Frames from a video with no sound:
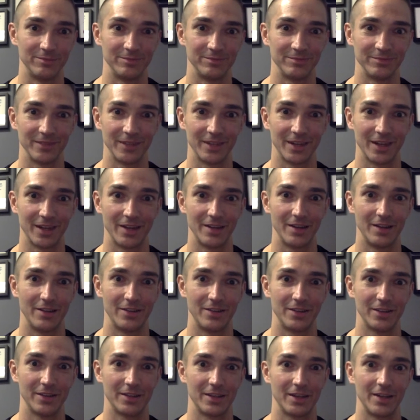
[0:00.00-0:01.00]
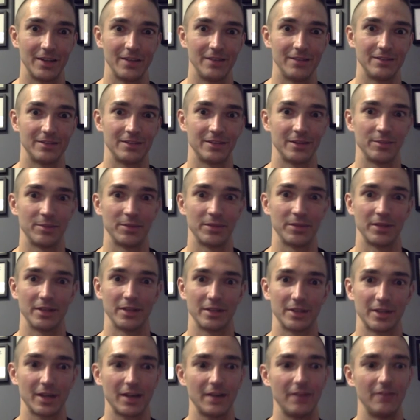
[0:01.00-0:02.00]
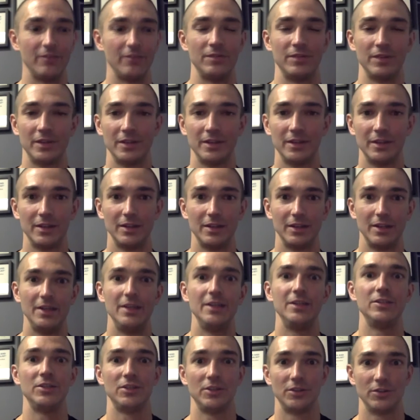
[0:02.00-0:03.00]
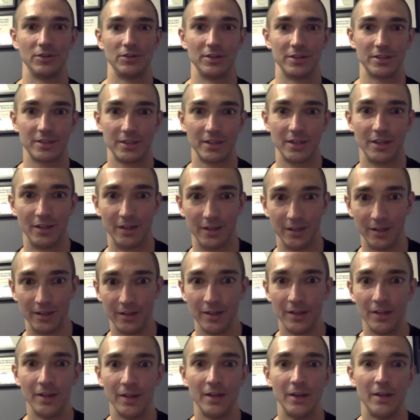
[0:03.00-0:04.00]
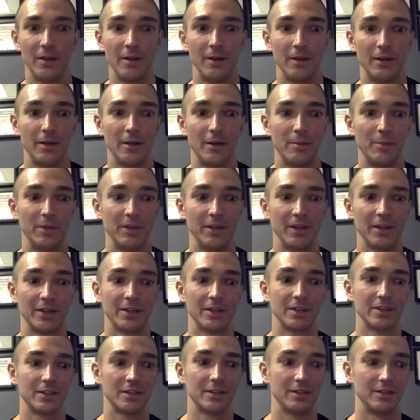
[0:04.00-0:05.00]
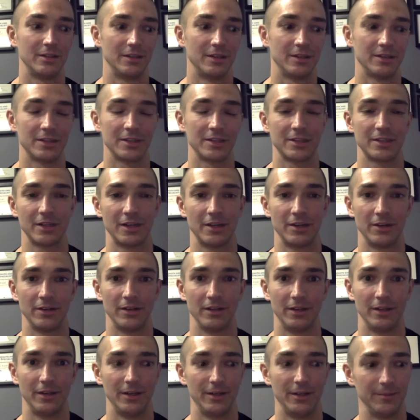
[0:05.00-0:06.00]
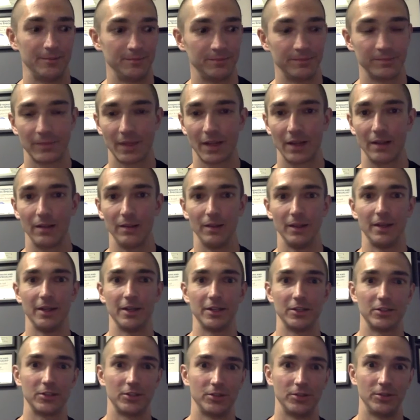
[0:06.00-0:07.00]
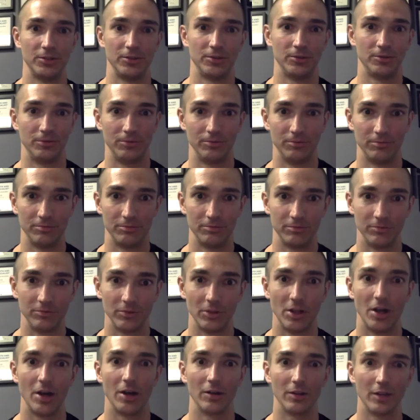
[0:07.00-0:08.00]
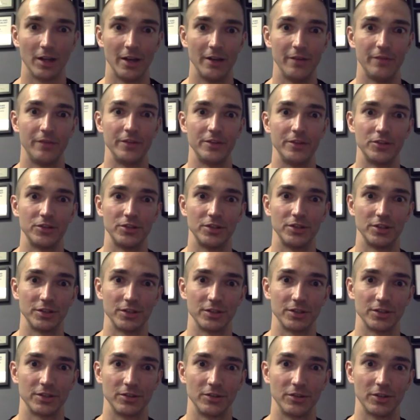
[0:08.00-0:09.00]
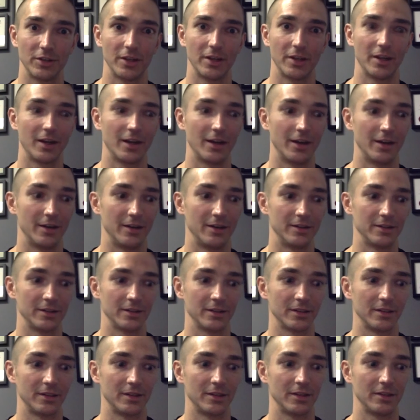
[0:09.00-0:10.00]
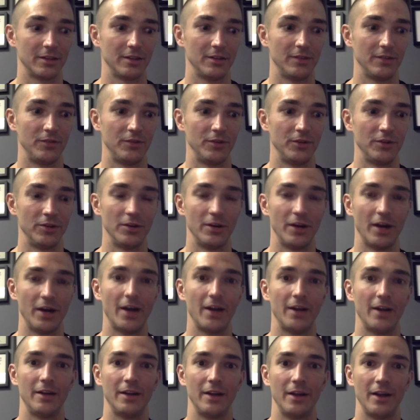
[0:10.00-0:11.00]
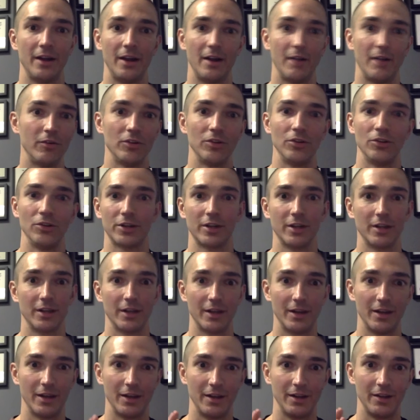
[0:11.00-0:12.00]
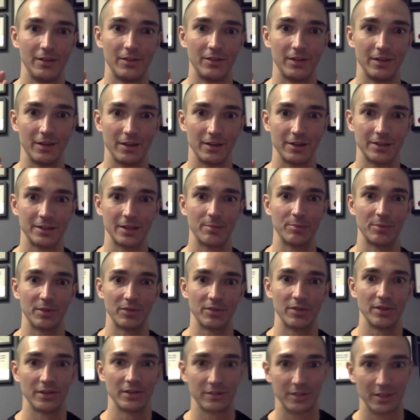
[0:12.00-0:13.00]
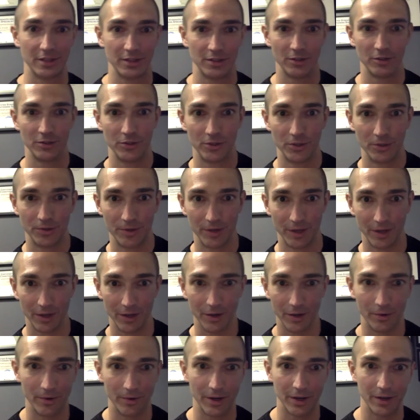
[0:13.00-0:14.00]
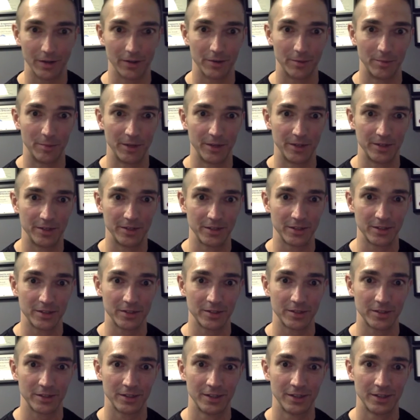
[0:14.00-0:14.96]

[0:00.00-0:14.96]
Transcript: Like I think that's something that's kind of easier to see, but that doesn't necessarily link to long life. It's just looking at it as like, if you're not ever looking at anything except the things that you're doing on a regular basis,